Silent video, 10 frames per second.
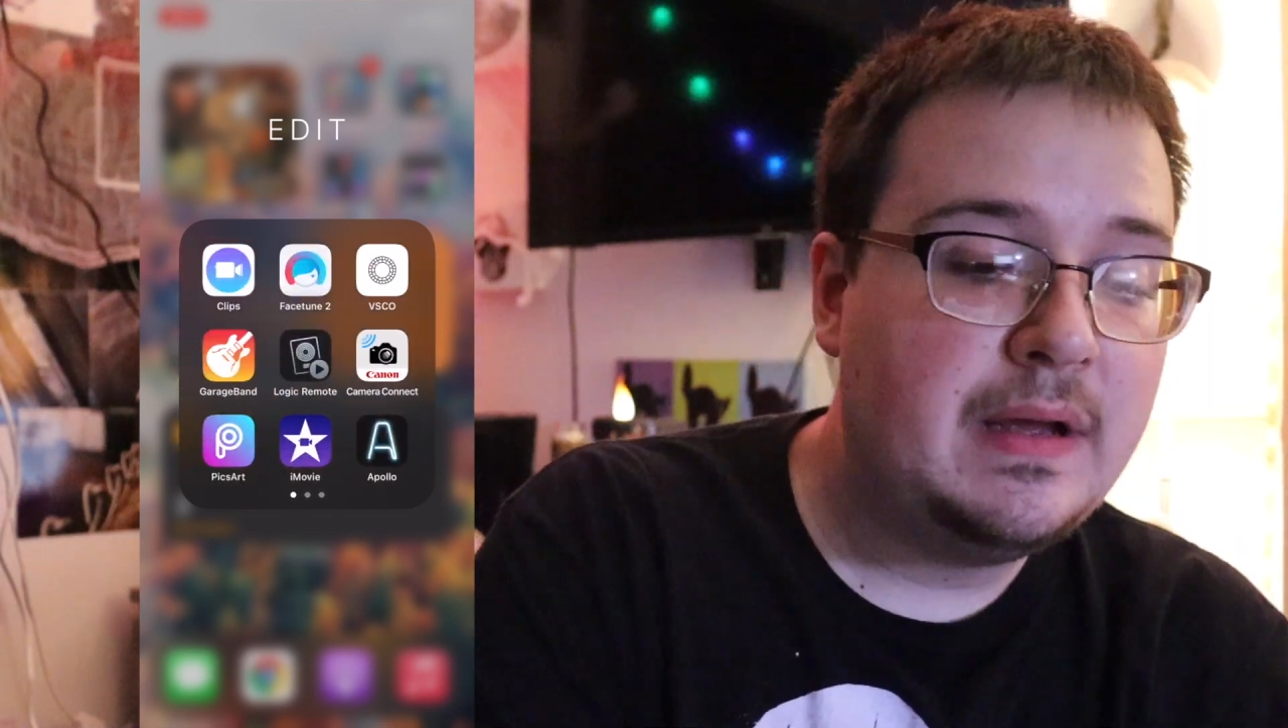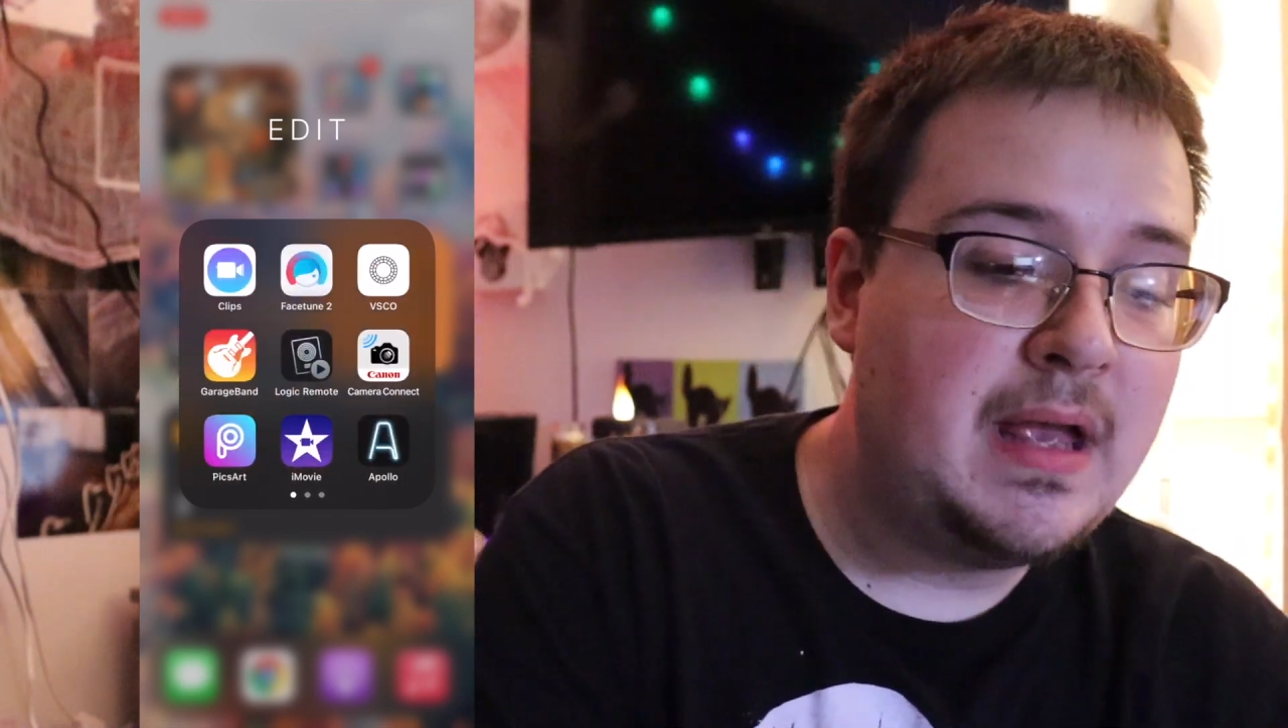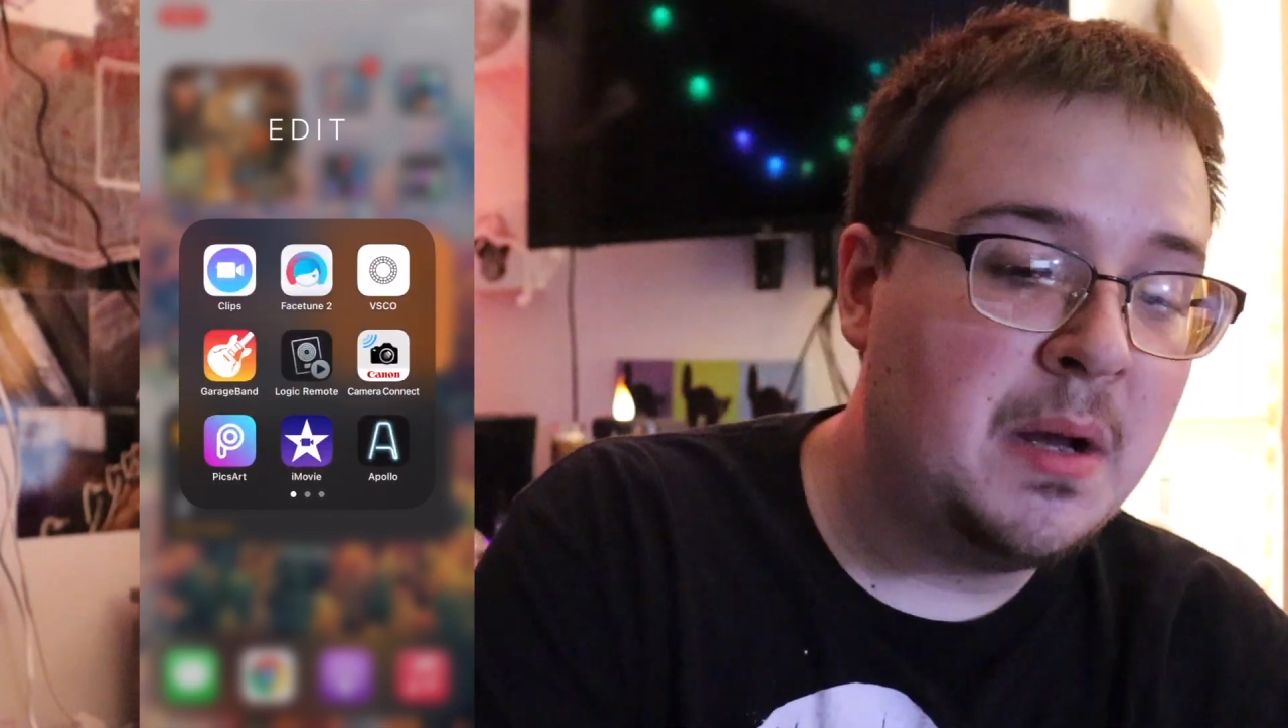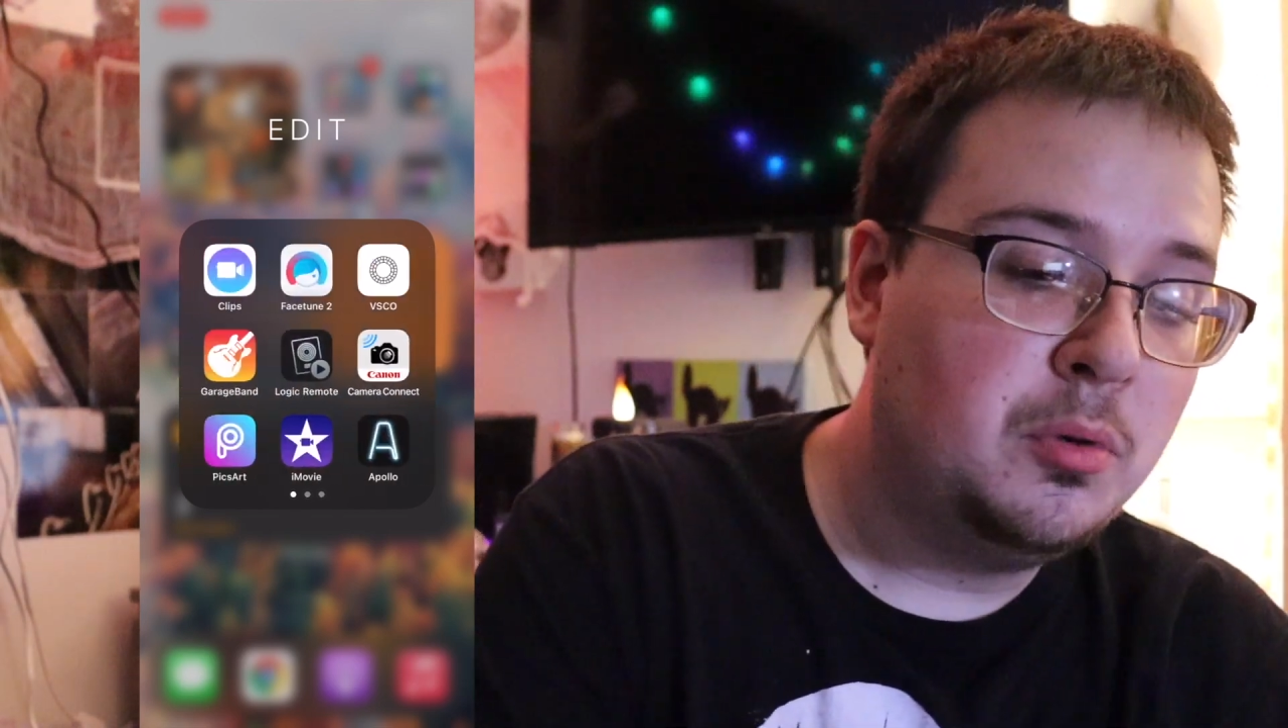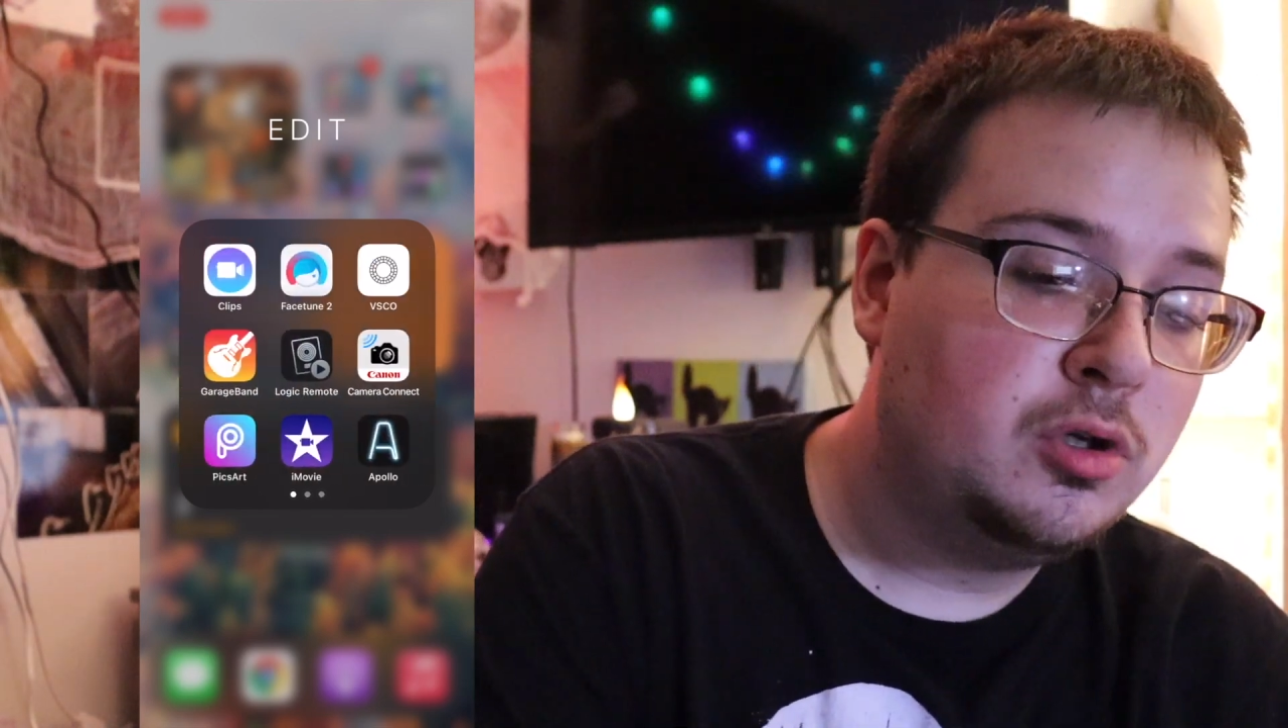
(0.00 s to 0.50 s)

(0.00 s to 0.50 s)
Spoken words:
we have Apple